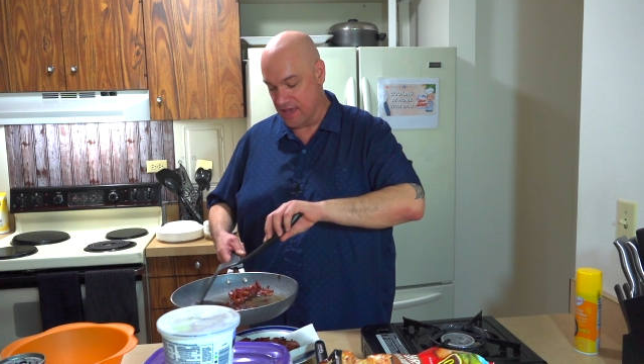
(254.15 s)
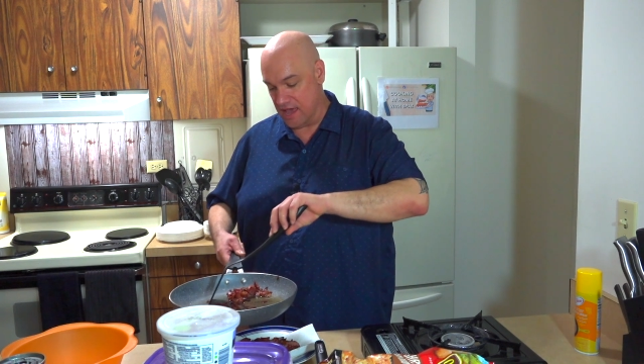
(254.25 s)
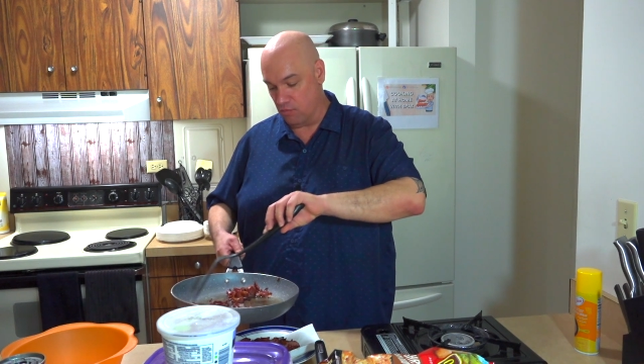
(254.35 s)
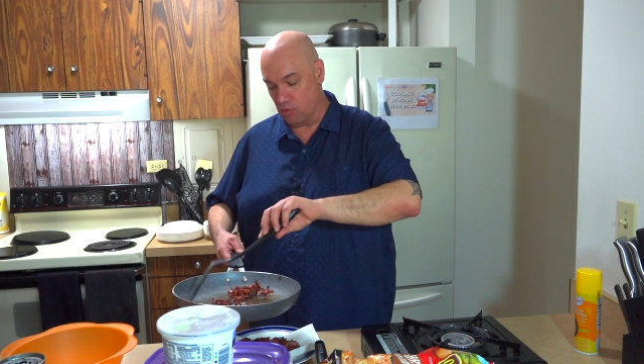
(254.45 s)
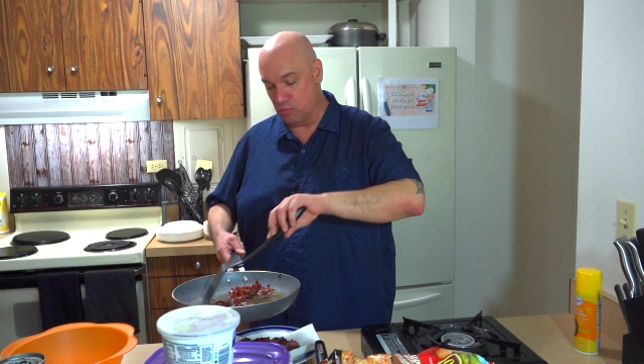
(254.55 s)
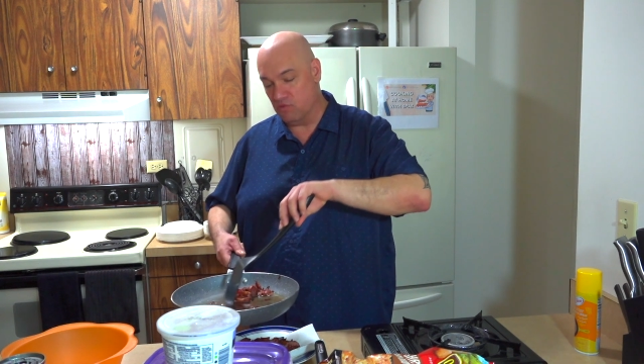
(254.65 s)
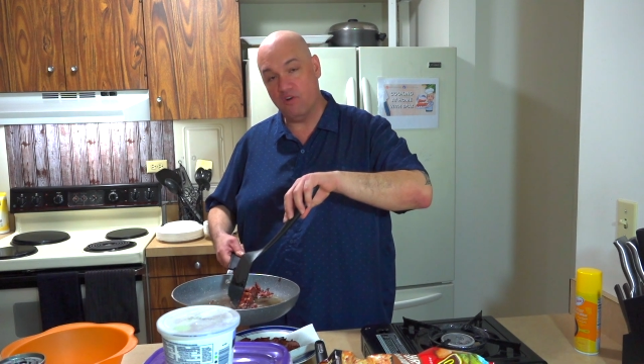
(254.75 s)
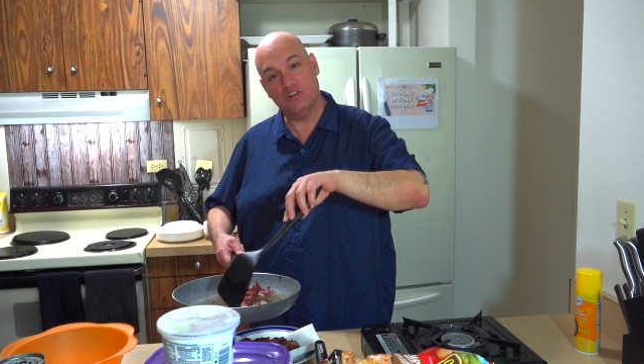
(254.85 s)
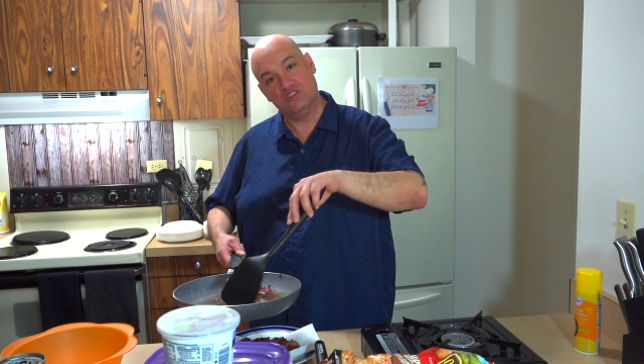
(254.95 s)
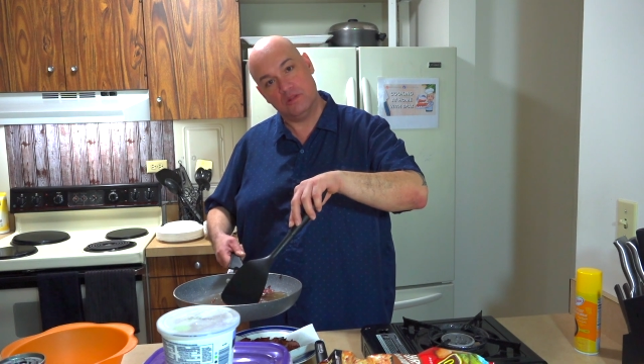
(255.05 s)
and we'll move
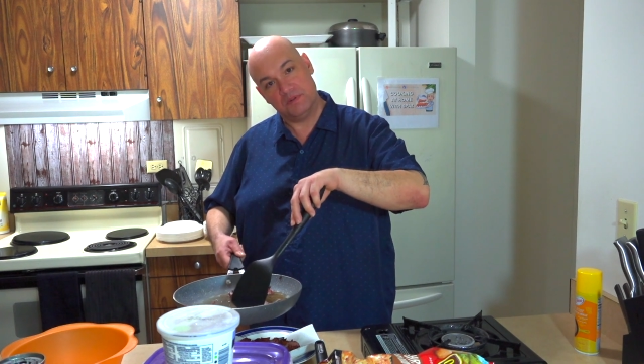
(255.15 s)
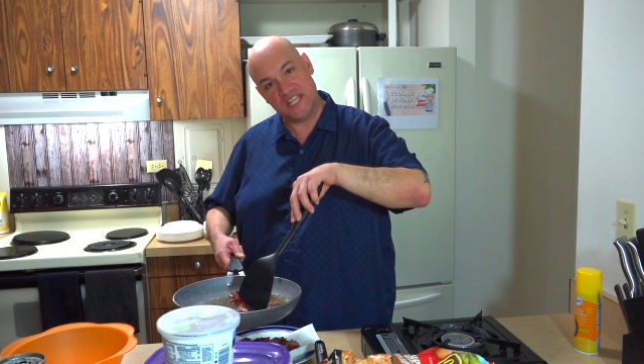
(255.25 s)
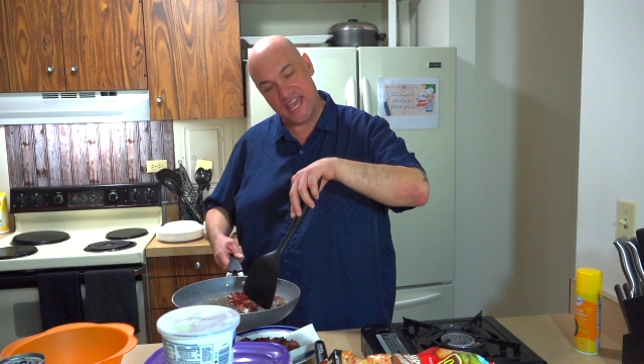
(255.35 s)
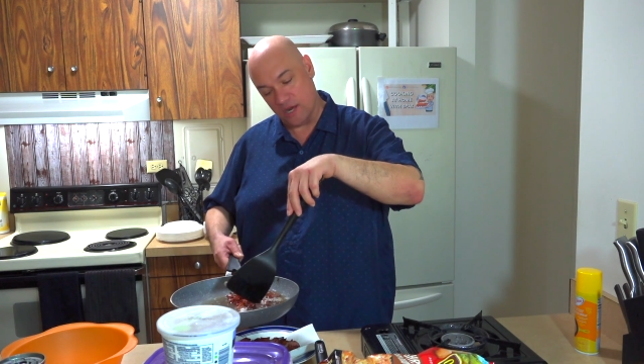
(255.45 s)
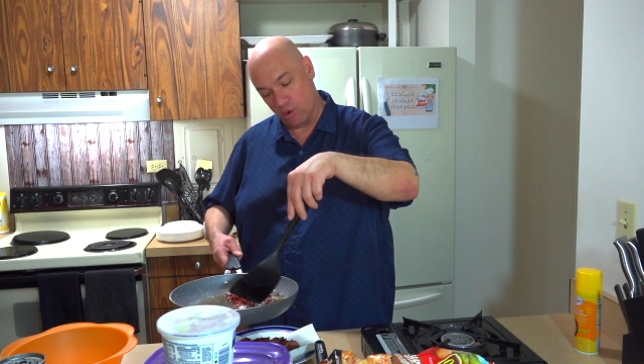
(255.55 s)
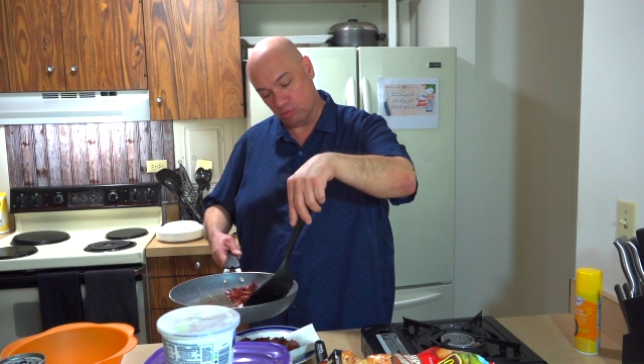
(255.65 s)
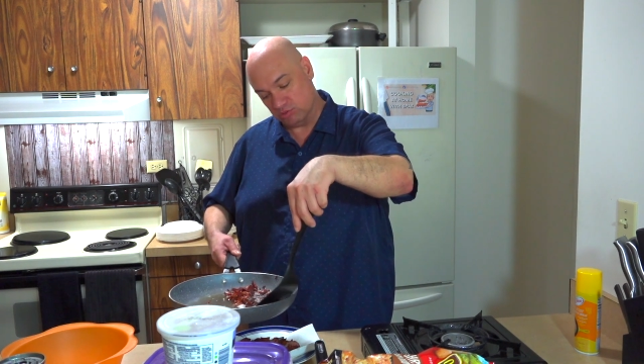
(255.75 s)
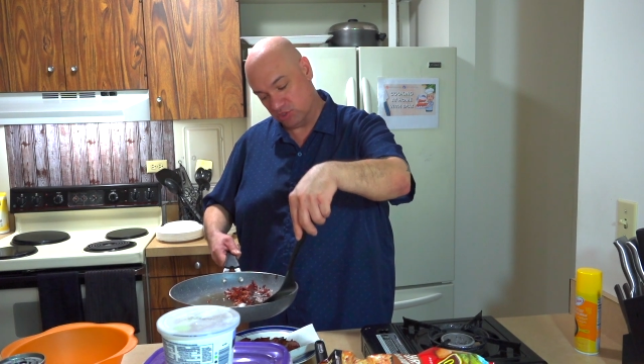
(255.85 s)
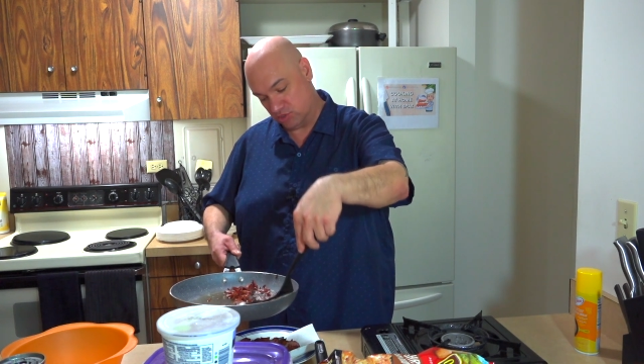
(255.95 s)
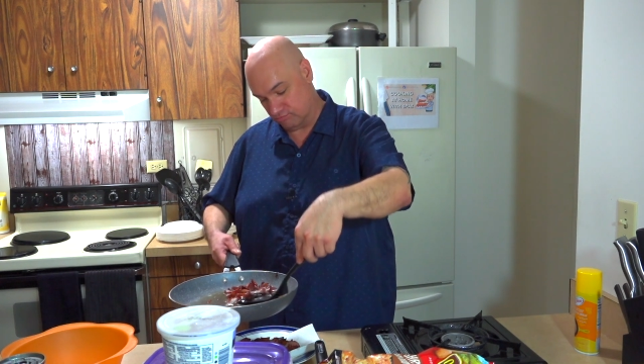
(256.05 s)
on to the
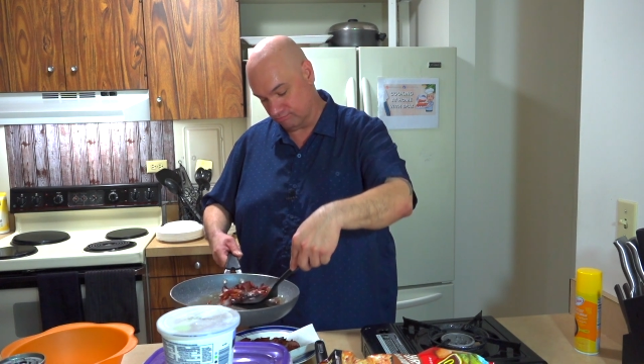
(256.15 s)
potatoes.